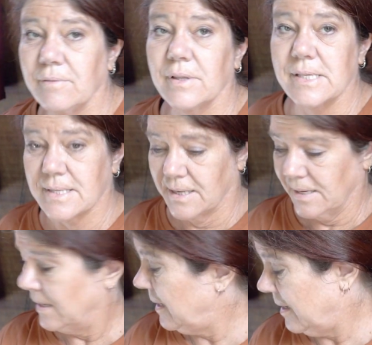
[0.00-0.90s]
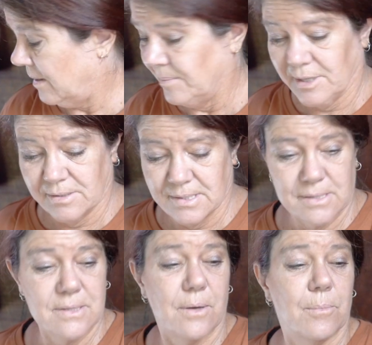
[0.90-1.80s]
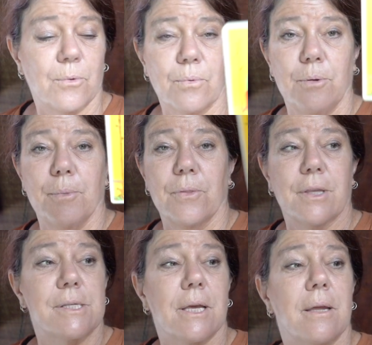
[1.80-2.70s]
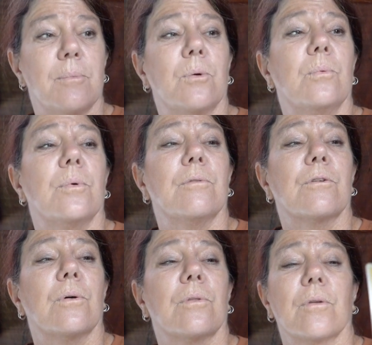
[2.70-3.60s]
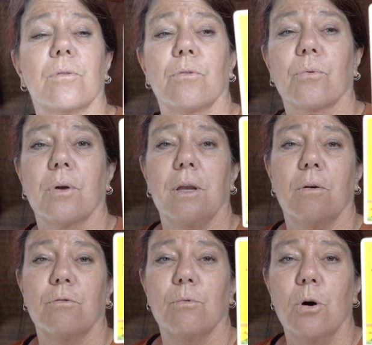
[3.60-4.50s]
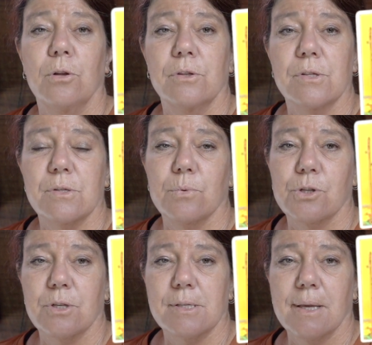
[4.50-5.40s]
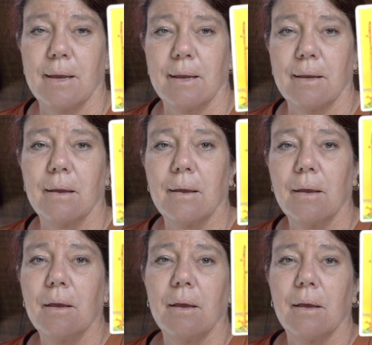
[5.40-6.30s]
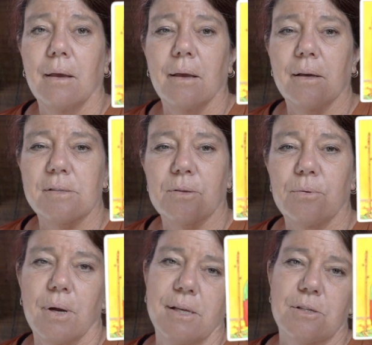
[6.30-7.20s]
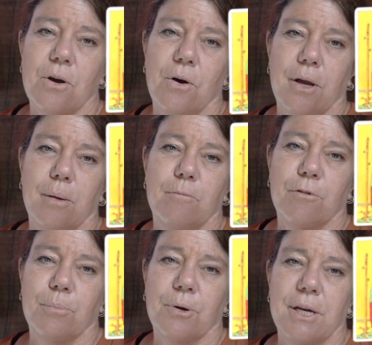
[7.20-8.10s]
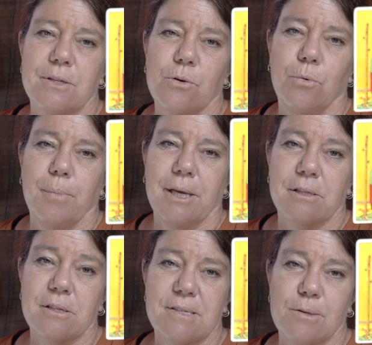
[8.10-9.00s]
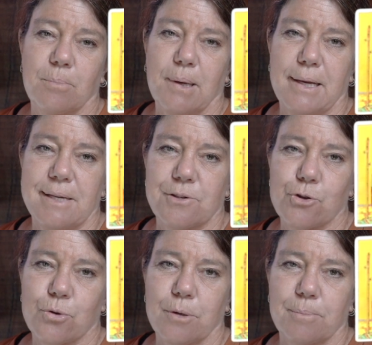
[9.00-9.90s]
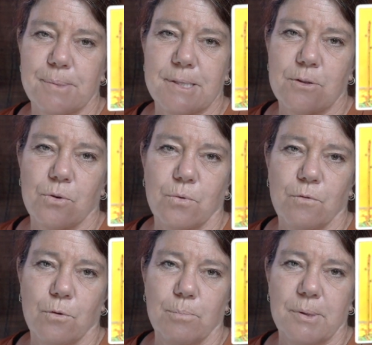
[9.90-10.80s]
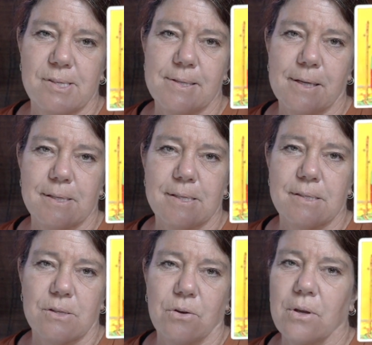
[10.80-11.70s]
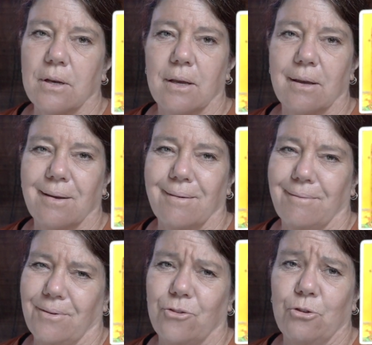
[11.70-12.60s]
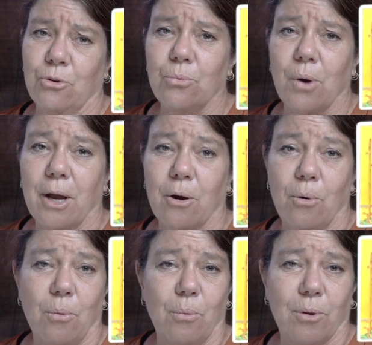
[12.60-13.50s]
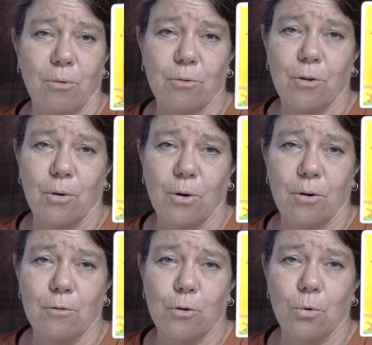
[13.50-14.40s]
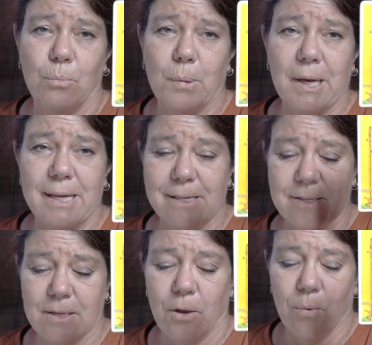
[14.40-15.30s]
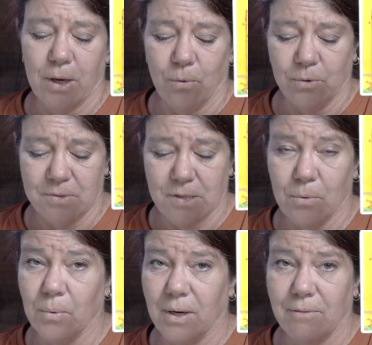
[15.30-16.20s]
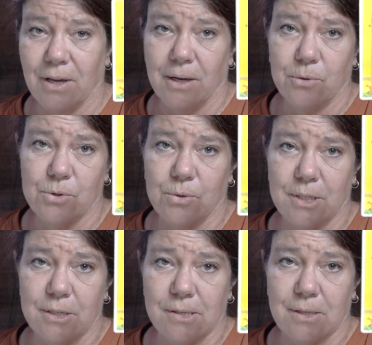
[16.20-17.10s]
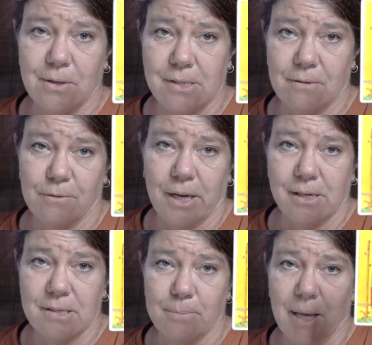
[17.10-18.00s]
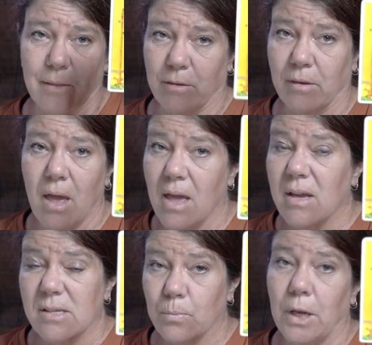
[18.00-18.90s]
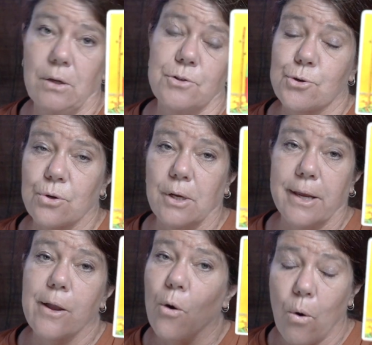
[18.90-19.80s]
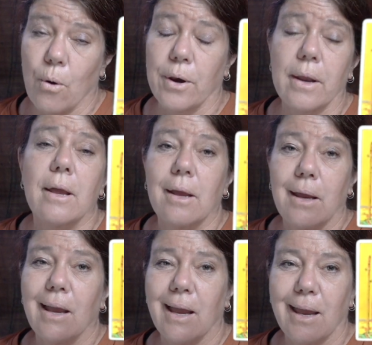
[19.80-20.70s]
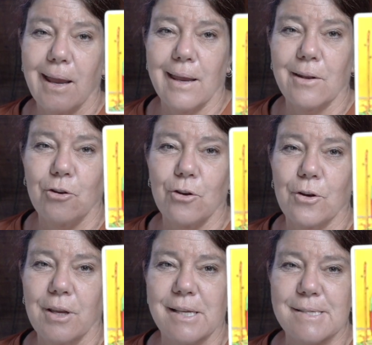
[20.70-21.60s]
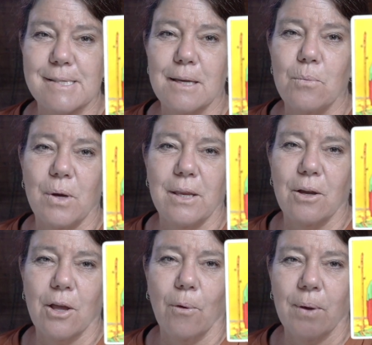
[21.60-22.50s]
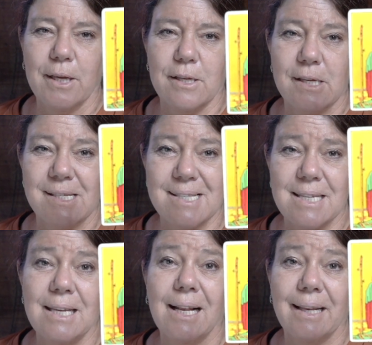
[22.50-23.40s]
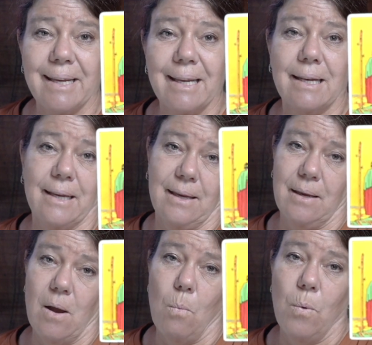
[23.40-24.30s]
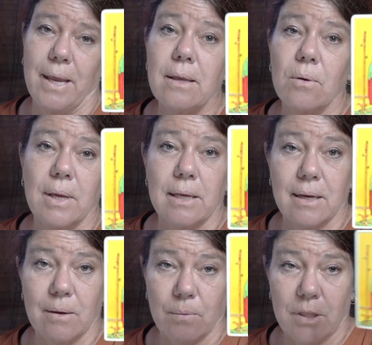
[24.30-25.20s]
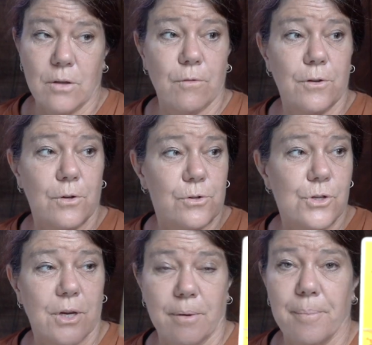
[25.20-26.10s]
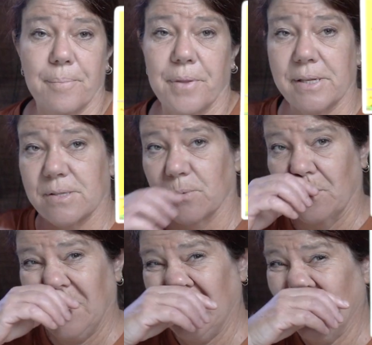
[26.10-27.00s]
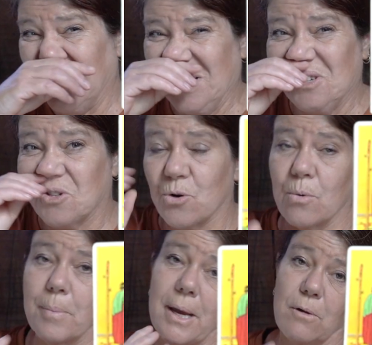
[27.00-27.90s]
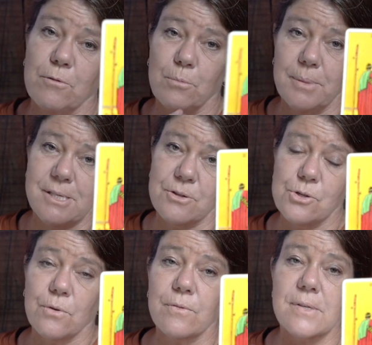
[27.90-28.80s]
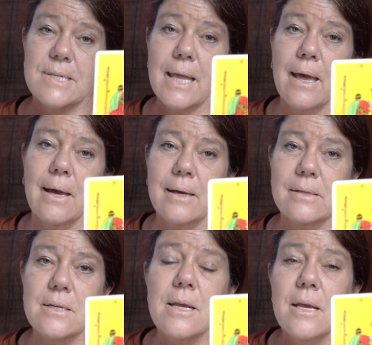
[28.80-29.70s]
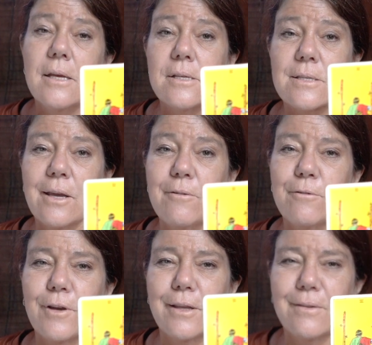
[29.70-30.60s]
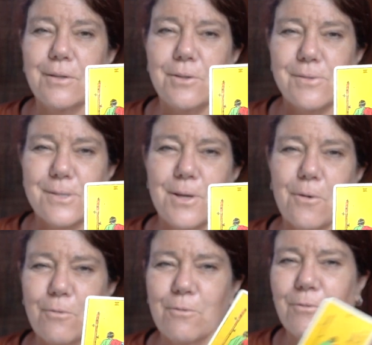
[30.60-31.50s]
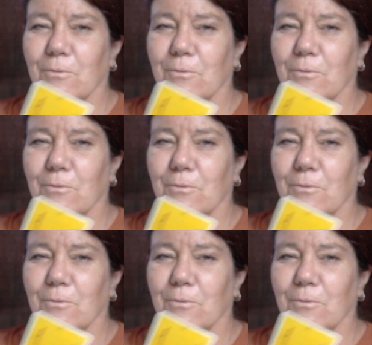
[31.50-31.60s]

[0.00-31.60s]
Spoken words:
these down here because there's no more room on the table, we've got the Three of Wands, which is saying it's a great time for practical matters, to plan trips, for business. You're going to do well. You've got a lot of good plans going on. So whatever held you indecisive last month is well and truly gone. And you can see where you're going. You can see clearly where you're heading with your future. That's a really, really strong, powerful message of this card. So have faith in yourself.